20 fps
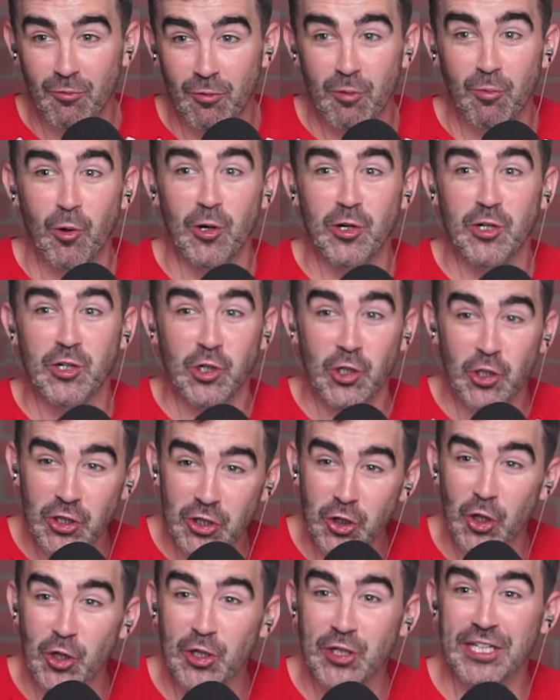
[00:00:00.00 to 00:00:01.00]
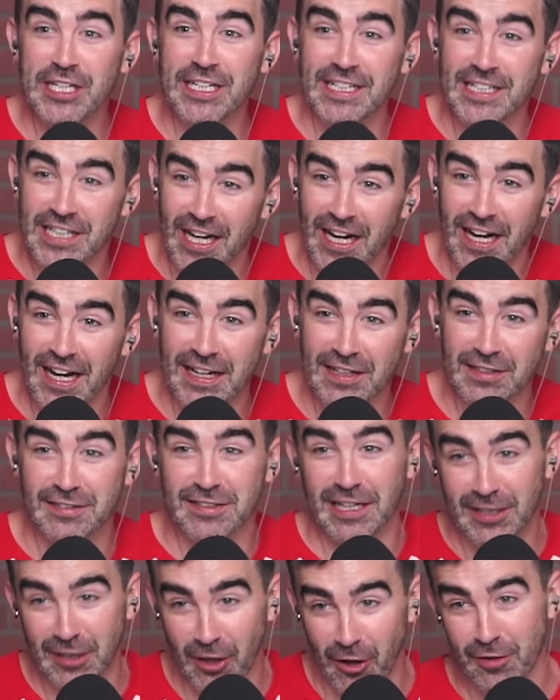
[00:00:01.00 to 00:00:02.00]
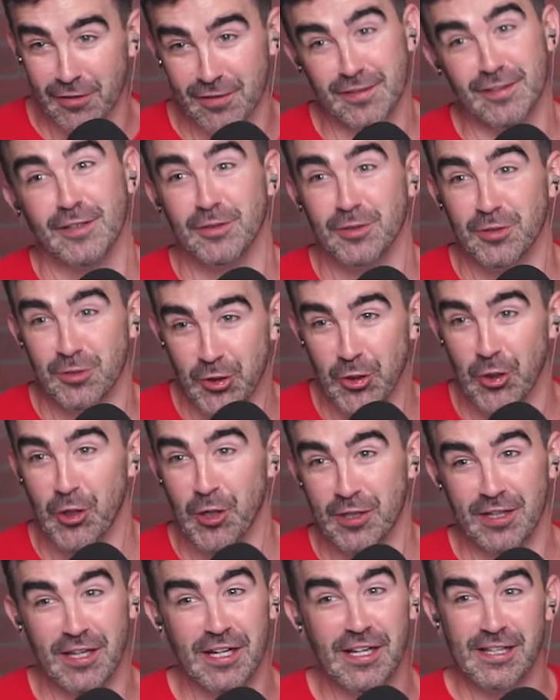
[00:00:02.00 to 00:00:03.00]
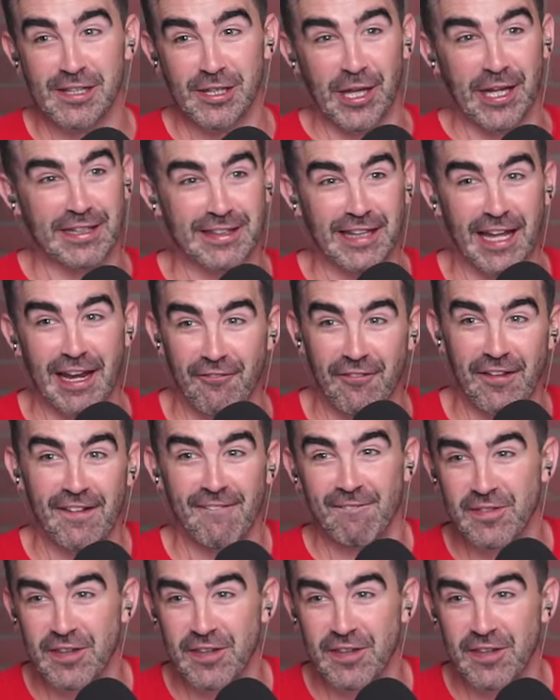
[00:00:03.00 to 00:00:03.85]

when we're good-looking guys that also look like they've